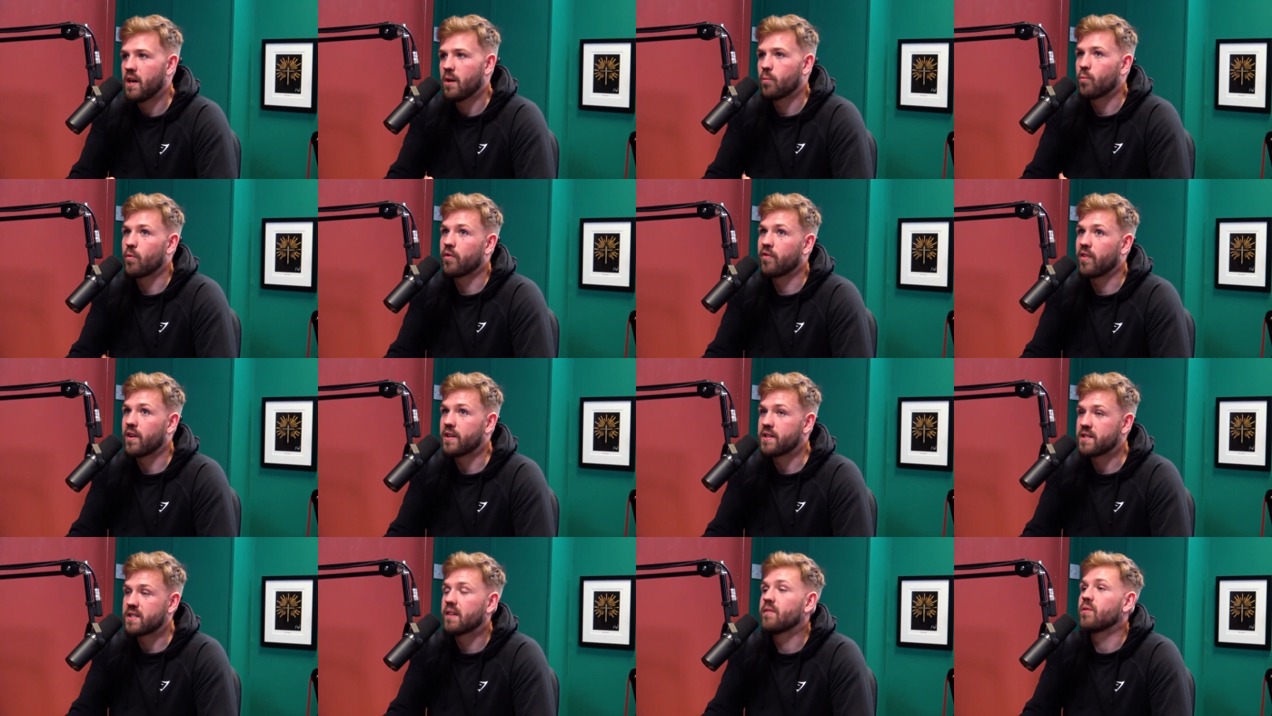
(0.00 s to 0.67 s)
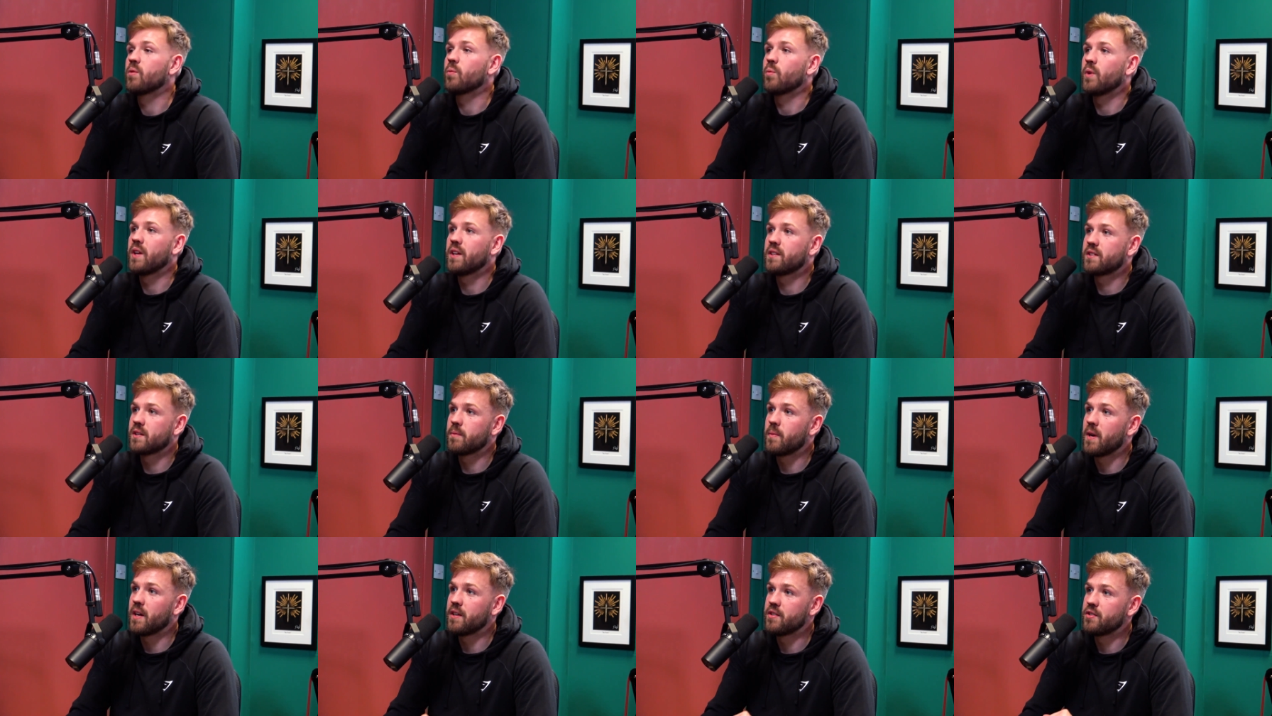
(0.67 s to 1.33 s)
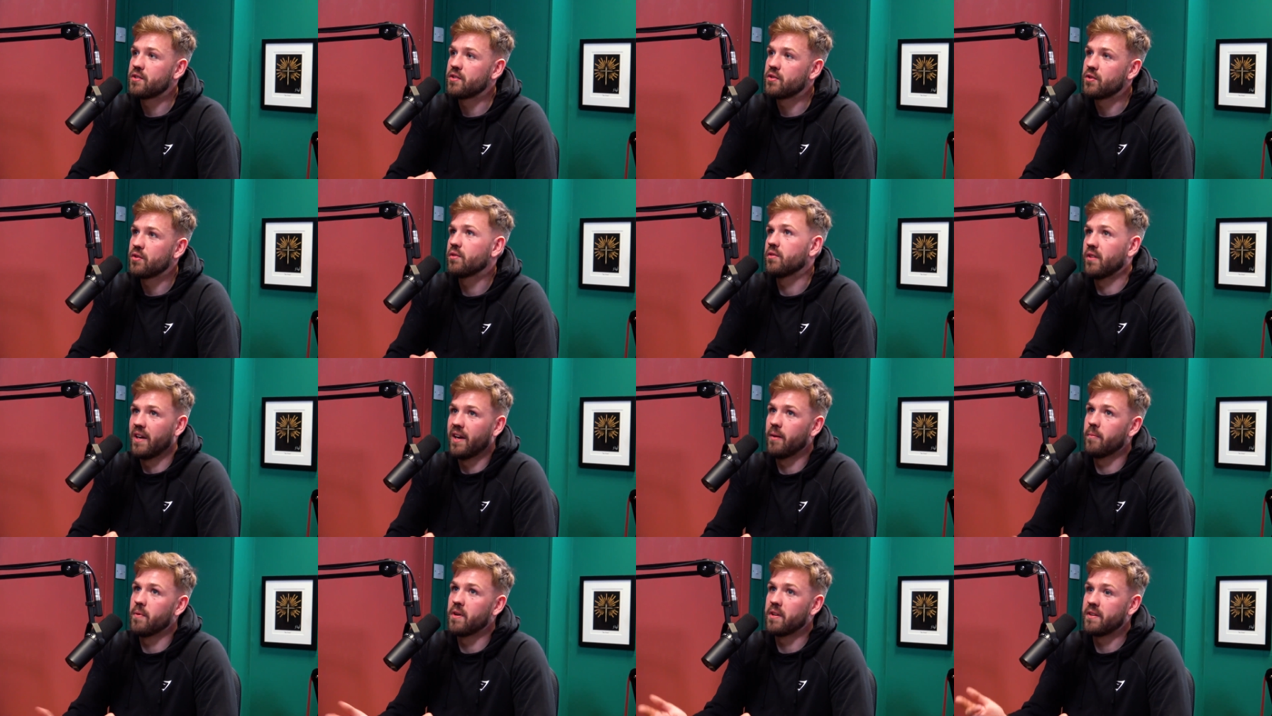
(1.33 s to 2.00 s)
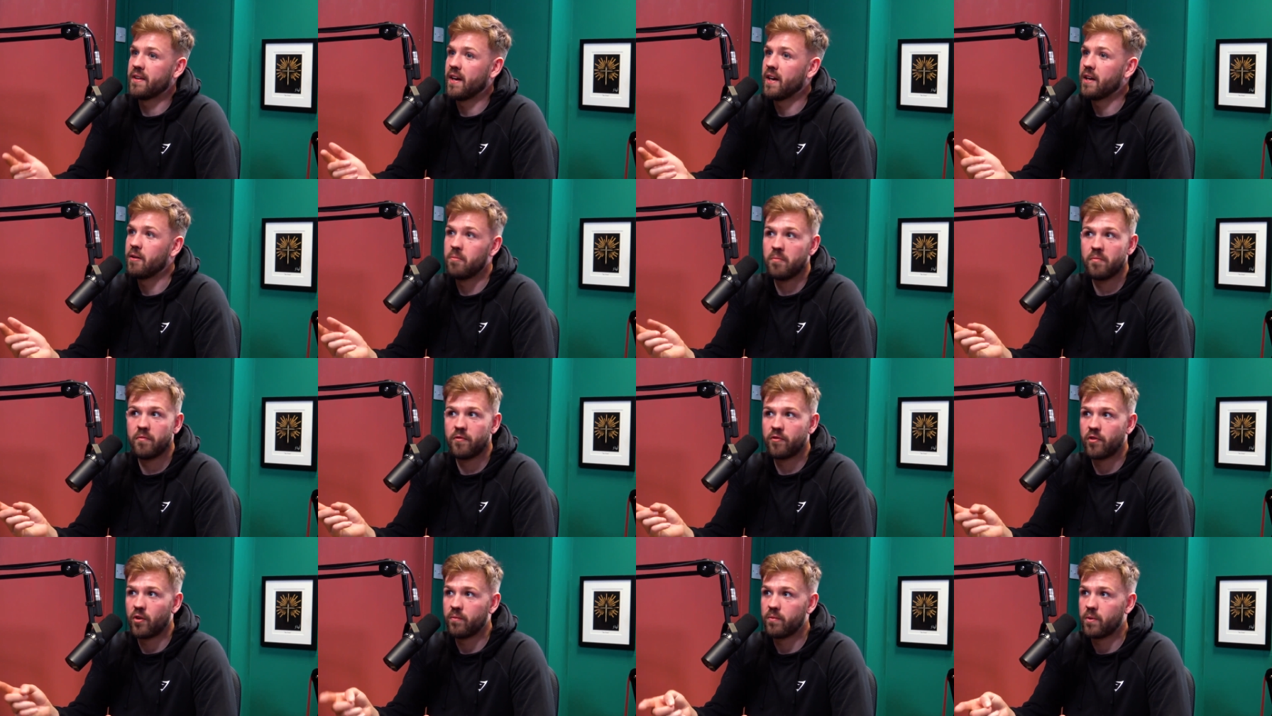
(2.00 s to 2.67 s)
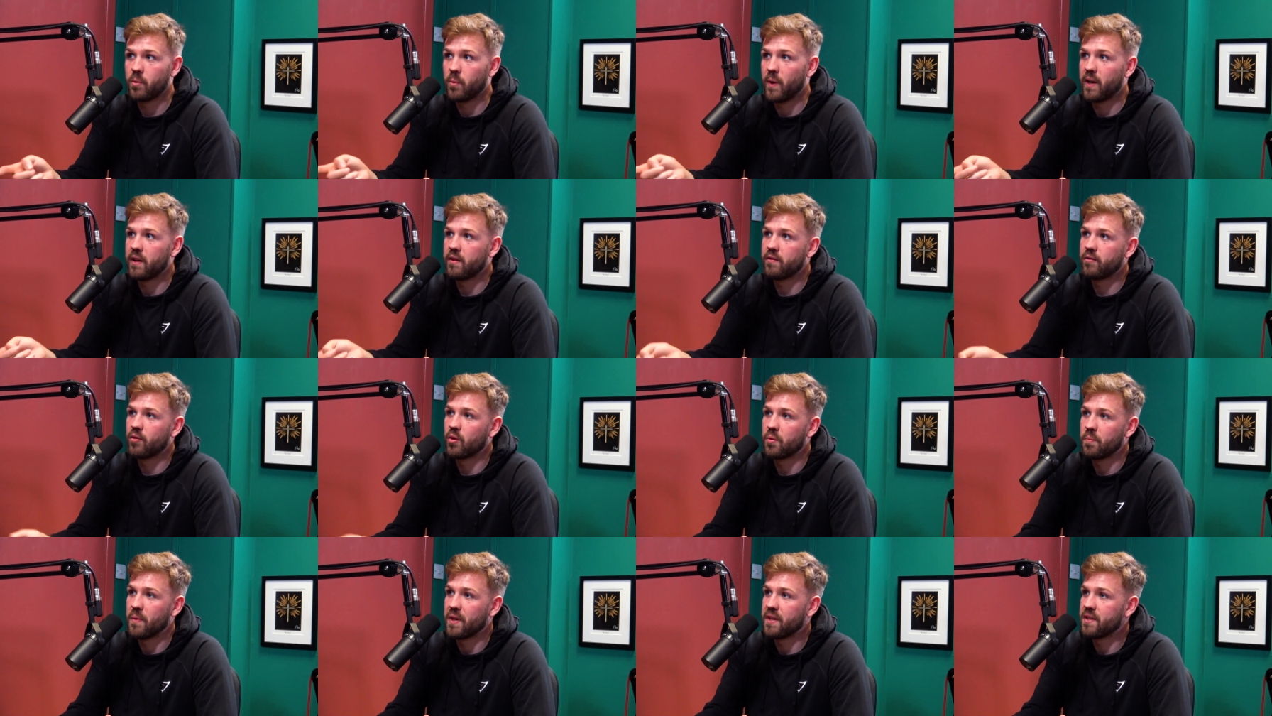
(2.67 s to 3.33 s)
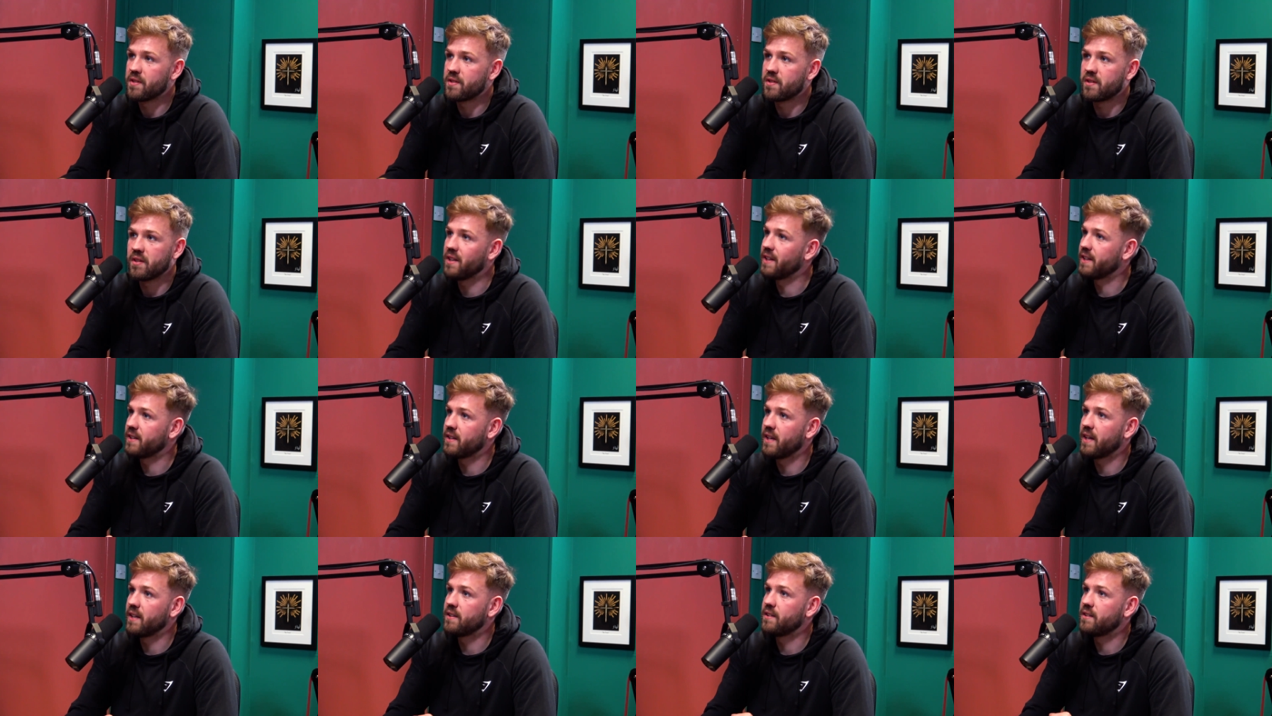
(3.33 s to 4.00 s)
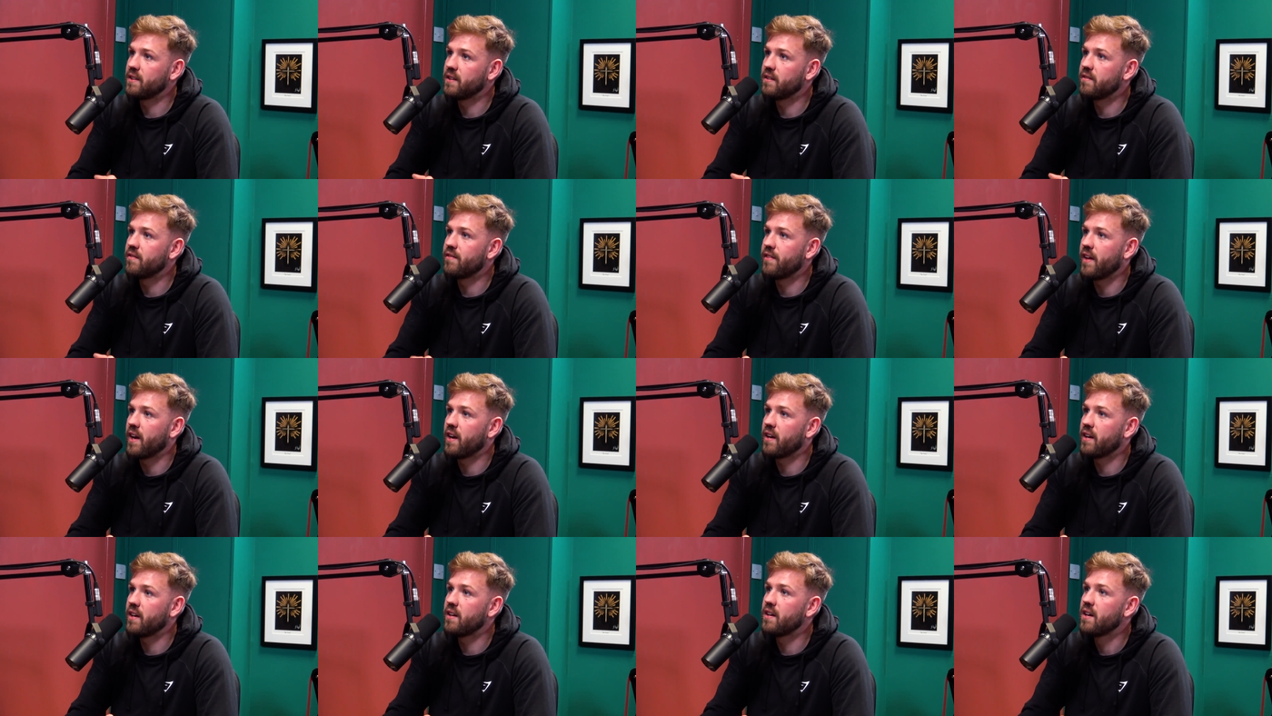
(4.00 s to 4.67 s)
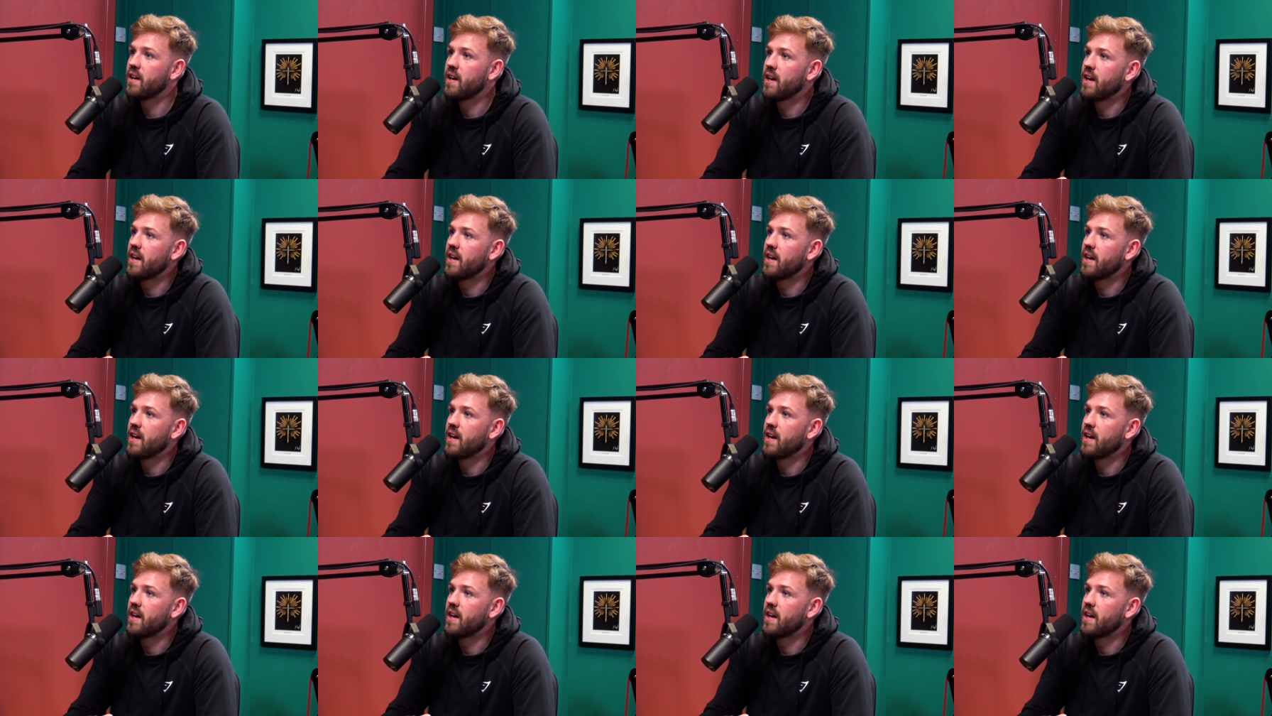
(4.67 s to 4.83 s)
Within seven weeks, I managed to do, get my time from 24 minutes to like 1930.